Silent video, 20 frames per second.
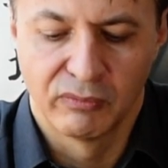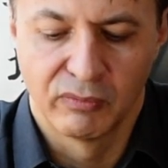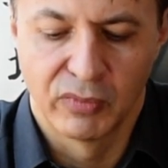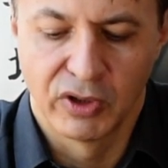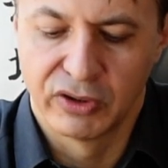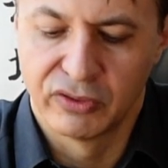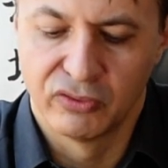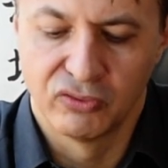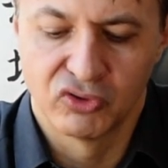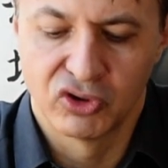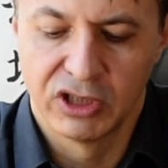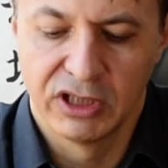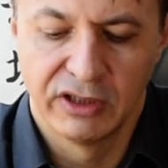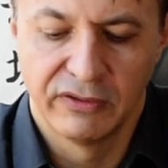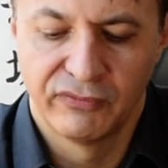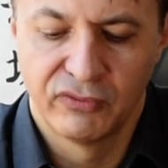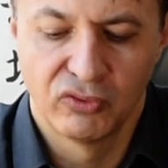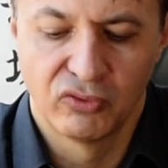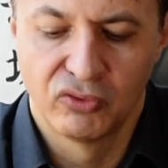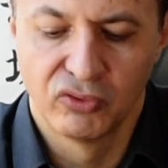But usually,
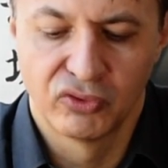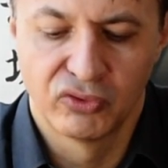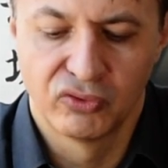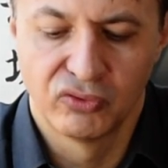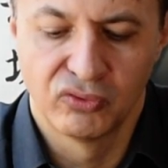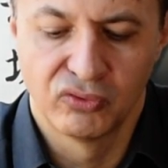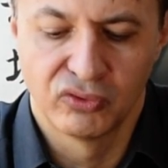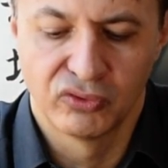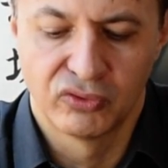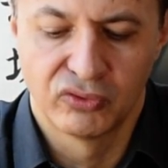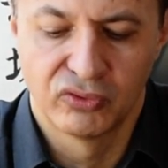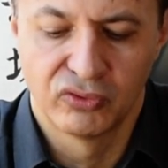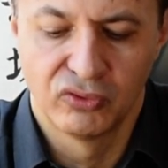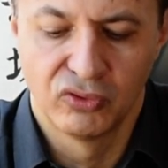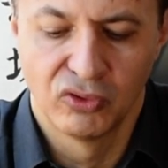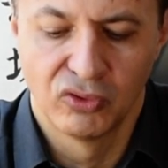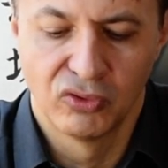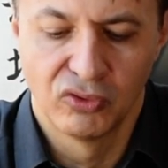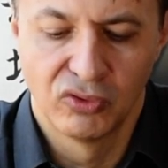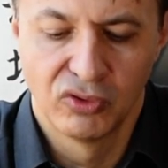if you go too
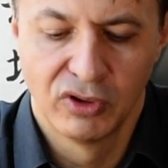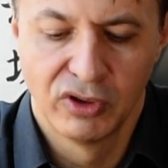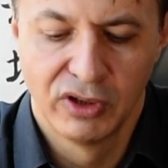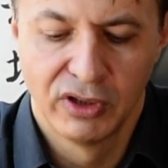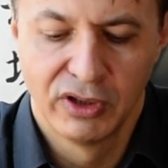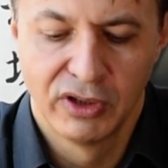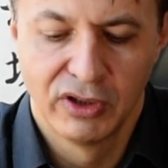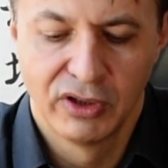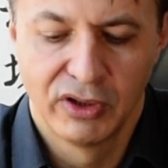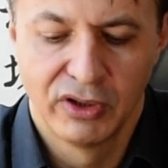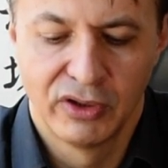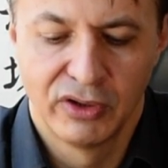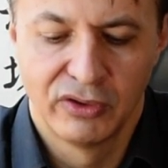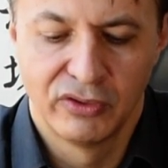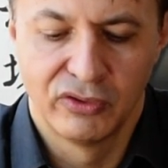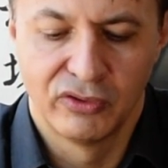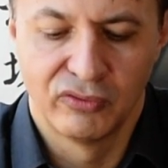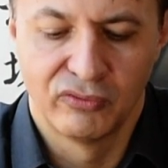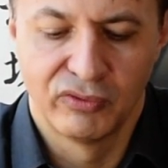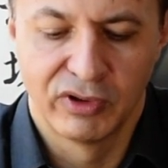low,
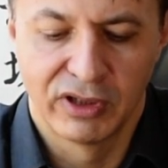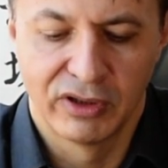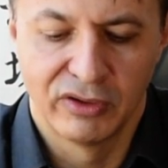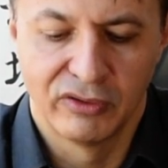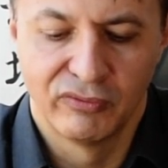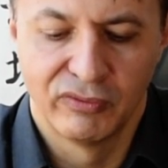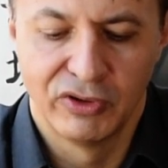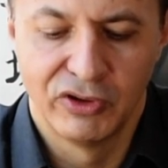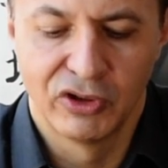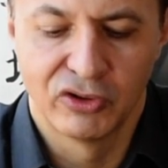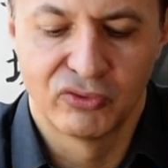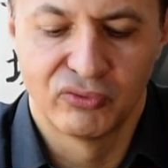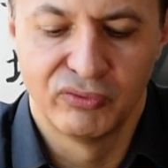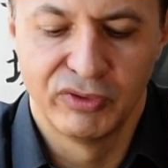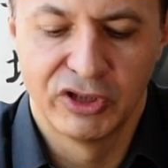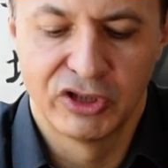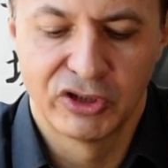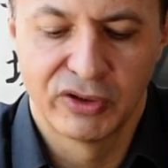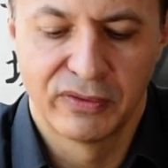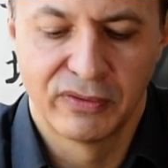you will not
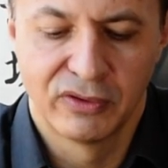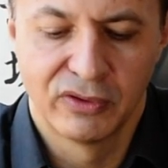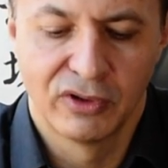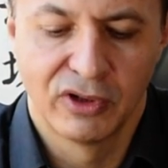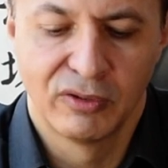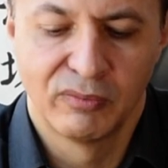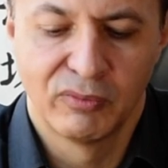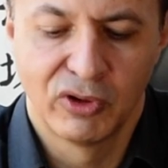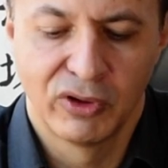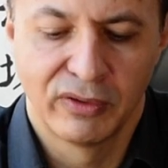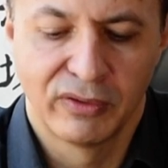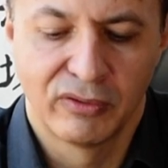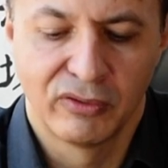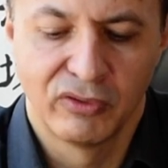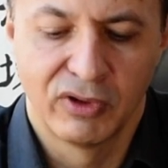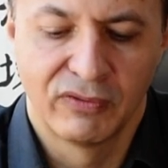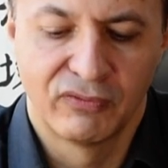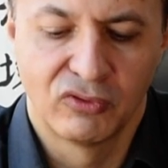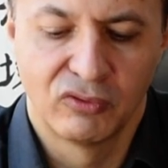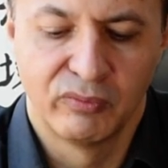reach the knob, so
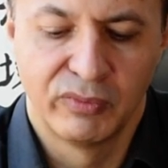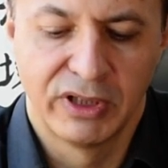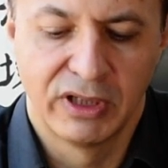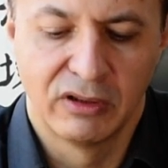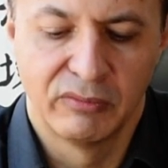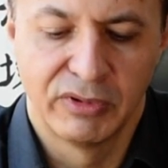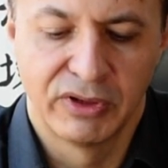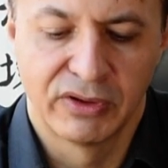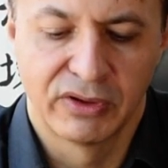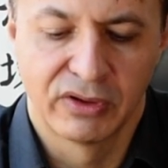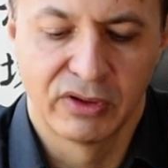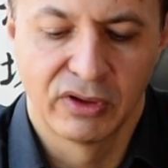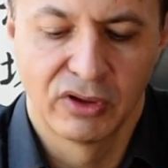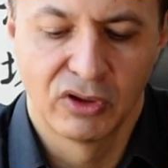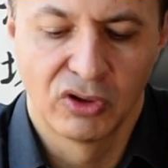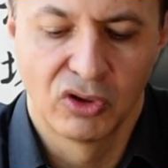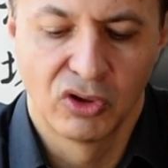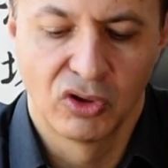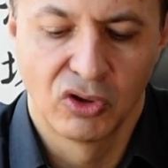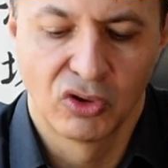you have to be a little bit
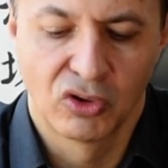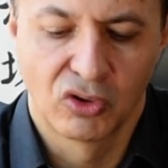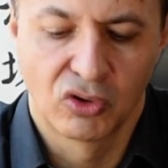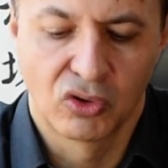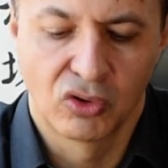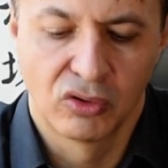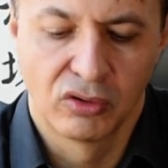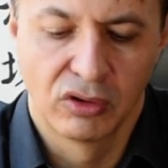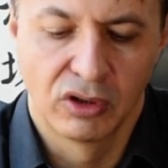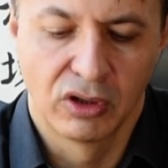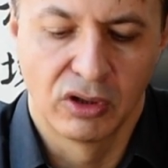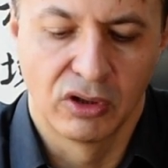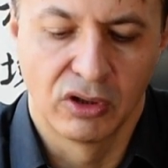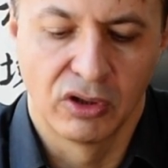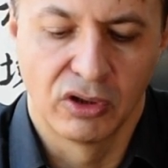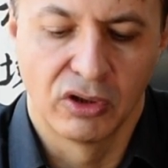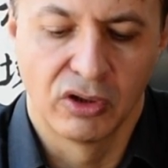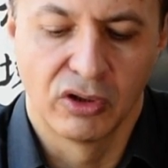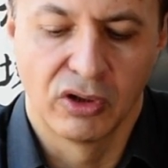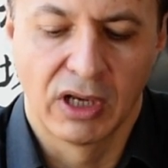
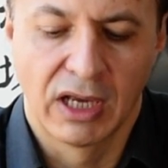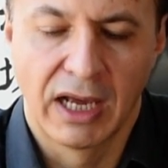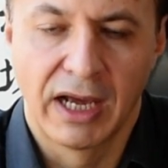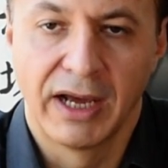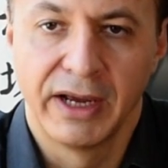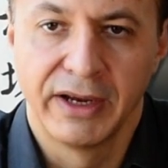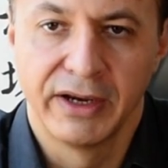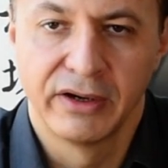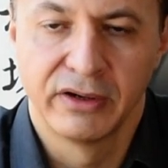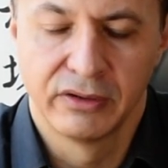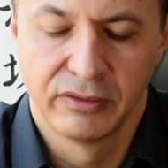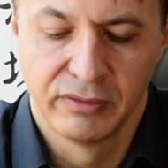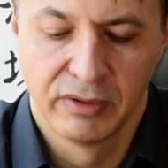higher,